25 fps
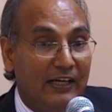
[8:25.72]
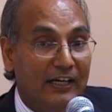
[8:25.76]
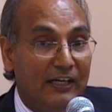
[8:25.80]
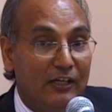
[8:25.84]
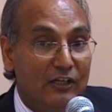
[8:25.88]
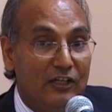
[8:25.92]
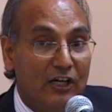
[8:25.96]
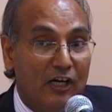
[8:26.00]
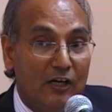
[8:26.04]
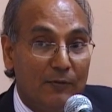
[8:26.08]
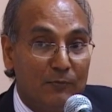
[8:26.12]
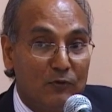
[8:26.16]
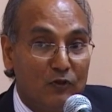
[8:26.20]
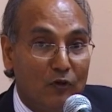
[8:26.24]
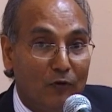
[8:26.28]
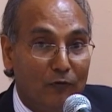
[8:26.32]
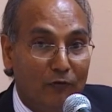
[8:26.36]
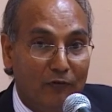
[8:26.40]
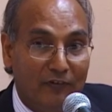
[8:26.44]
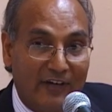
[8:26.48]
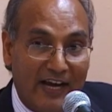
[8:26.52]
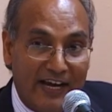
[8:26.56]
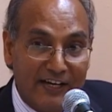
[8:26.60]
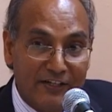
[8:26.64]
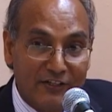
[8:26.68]
In terms
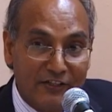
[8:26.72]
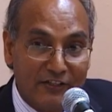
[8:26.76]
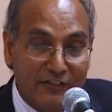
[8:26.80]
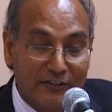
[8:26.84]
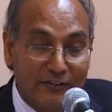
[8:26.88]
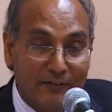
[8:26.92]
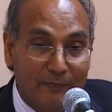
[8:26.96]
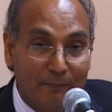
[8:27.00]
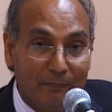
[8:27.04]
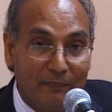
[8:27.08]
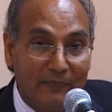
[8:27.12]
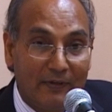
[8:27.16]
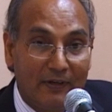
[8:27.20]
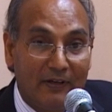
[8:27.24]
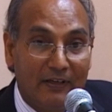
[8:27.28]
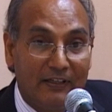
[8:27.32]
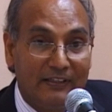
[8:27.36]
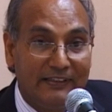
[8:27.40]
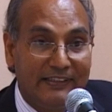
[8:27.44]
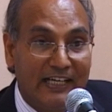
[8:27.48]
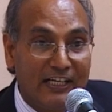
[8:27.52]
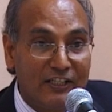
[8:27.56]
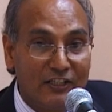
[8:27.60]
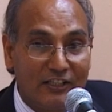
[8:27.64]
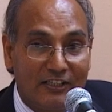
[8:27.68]
of race,
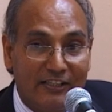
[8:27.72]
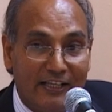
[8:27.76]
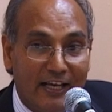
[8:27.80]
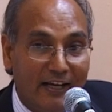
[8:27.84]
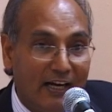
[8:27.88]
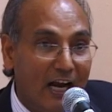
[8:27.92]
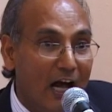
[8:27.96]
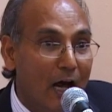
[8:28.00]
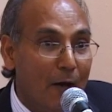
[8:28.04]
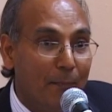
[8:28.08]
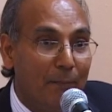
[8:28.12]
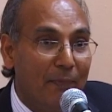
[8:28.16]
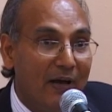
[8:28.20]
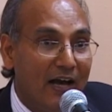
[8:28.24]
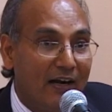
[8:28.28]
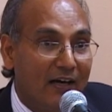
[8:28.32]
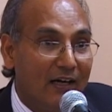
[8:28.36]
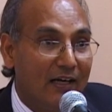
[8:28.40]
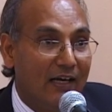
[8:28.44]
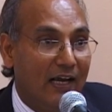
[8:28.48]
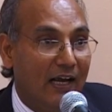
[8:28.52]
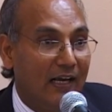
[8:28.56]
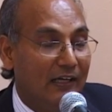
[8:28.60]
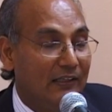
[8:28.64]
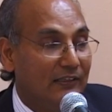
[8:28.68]
yes, there are
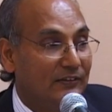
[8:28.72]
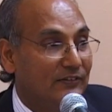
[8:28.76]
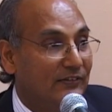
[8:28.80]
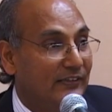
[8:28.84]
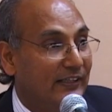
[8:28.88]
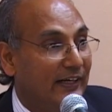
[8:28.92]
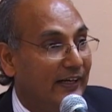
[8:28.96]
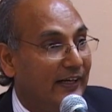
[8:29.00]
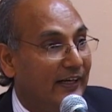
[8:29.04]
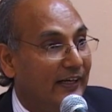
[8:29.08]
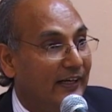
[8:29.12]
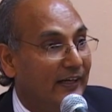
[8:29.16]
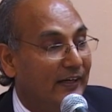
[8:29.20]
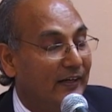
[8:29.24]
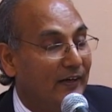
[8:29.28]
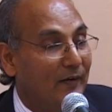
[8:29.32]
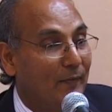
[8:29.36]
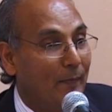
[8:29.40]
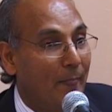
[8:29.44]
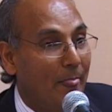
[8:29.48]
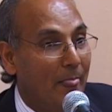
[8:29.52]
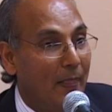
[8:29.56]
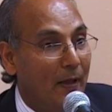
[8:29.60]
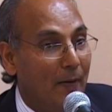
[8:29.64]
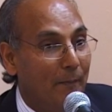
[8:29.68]
parallels here.
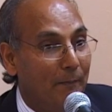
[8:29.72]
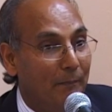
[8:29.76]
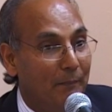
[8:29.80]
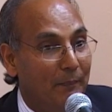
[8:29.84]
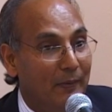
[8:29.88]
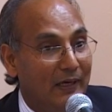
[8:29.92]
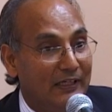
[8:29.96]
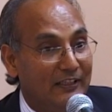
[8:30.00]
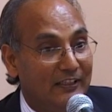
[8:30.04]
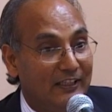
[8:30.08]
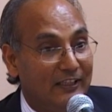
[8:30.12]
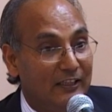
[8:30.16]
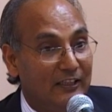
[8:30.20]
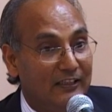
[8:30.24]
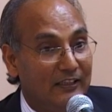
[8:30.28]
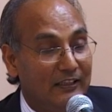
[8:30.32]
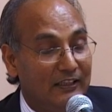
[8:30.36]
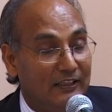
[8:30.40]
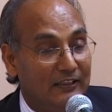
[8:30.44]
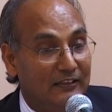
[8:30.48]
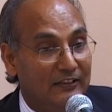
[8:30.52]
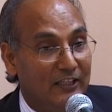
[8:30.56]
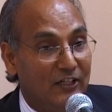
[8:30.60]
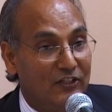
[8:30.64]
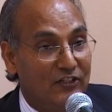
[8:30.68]
But
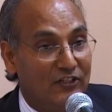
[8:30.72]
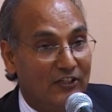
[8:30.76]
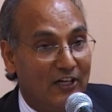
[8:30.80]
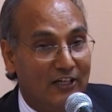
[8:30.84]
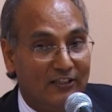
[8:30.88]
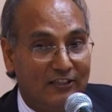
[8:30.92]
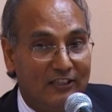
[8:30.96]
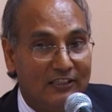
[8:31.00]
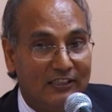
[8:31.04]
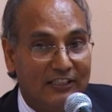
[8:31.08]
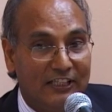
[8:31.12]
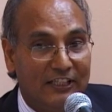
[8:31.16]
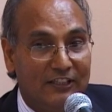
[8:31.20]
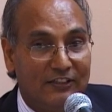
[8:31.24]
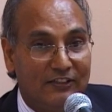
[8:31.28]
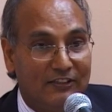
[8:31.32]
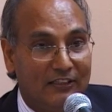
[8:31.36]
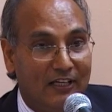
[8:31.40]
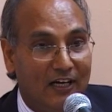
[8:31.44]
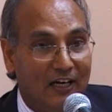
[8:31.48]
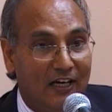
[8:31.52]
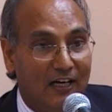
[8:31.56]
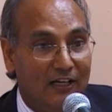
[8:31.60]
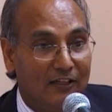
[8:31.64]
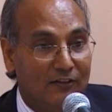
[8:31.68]
the subtleties
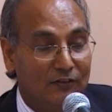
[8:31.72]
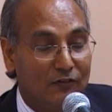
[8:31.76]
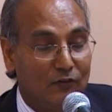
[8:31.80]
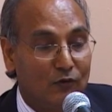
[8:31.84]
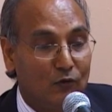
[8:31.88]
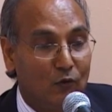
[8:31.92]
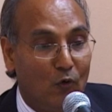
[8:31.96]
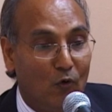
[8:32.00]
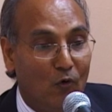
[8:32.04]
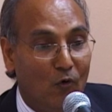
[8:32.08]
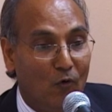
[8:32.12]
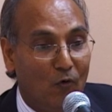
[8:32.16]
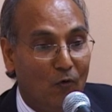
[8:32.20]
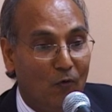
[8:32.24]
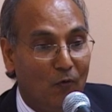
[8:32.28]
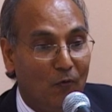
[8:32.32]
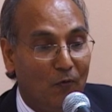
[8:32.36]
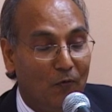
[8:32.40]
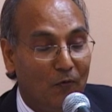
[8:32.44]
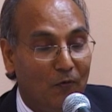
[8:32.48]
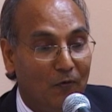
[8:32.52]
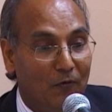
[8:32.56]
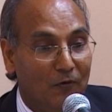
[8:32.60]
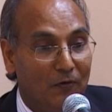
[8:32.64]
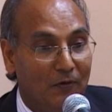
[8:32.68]
are
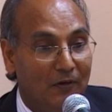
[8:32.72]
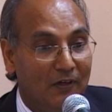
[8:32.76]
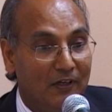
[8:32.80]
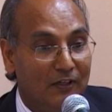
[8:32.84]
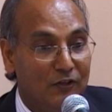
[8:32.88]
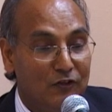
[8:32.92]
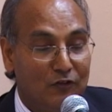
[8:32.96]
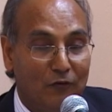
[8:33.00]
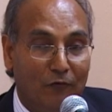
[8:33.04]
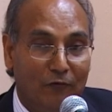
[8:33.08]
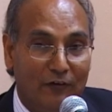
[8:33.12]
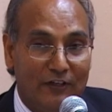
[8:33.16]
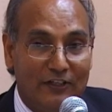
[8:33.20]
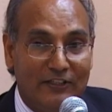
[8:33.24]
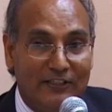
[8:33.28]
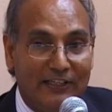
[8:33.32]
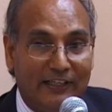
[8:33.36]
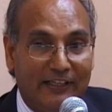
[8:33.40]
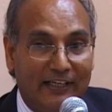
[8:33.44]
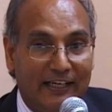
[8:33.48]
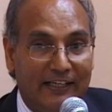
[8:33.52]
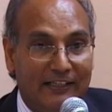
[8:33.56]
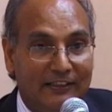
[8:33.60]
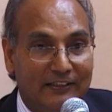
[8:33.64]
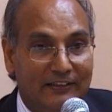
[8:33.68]
so
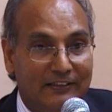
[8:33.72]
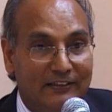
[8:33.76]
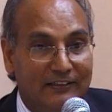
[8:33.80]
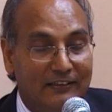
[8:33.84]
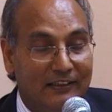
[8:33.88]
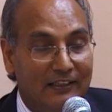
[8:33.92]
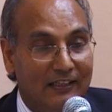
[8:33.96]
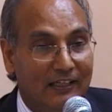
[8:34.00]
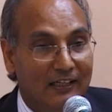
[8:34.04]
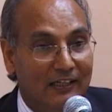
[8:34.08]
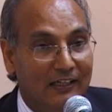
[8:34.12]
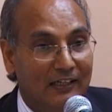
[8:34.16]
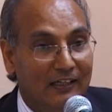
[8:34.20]
sophisticated